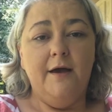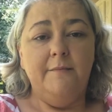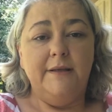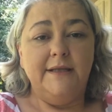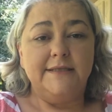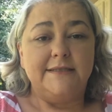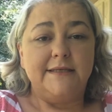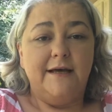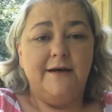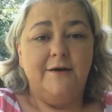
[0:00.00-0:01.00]
let's
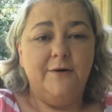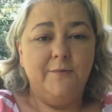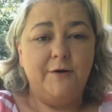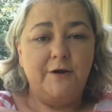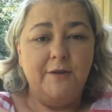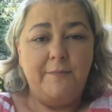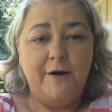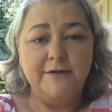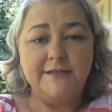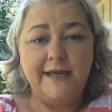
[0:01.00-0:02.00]
work on the
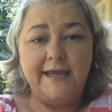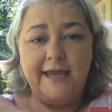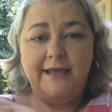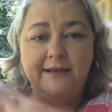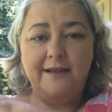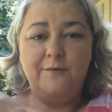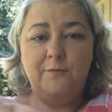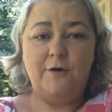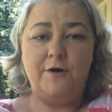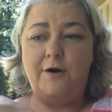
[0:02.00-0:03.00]
parts I can
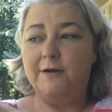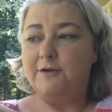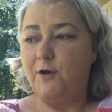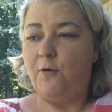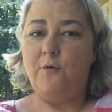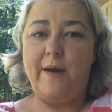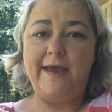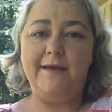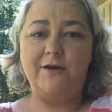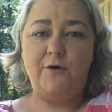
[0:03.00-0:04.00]
work on. Go away.